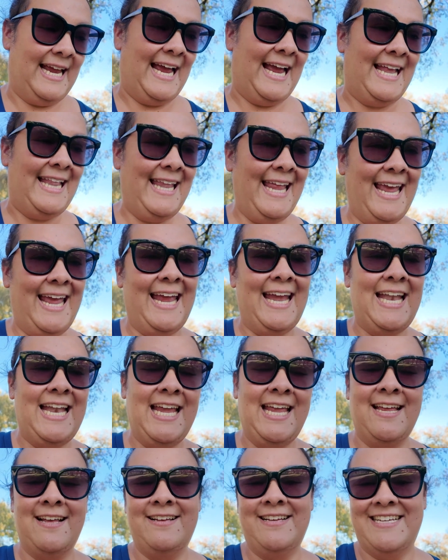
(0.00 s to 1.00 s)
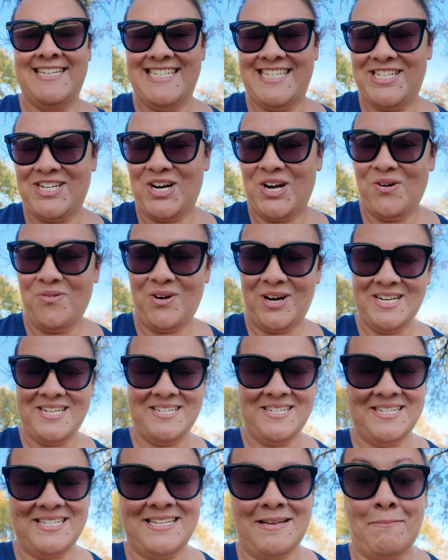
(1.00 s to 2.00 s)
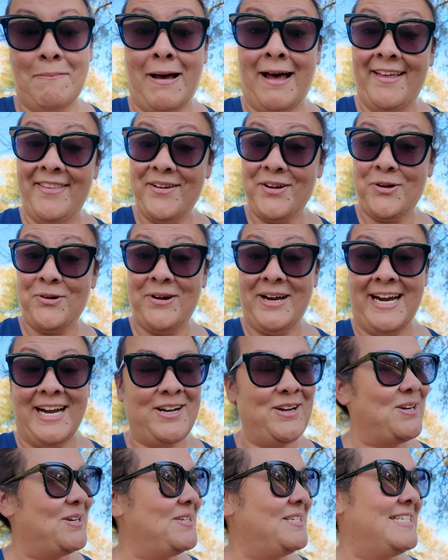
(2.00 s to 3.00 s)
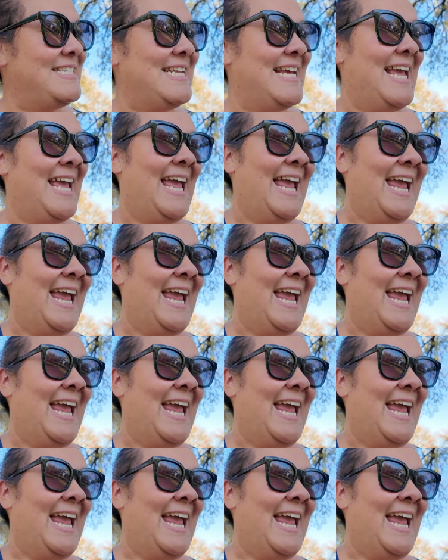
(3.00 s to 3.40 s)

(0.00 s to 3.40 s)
And then started watching some other creators.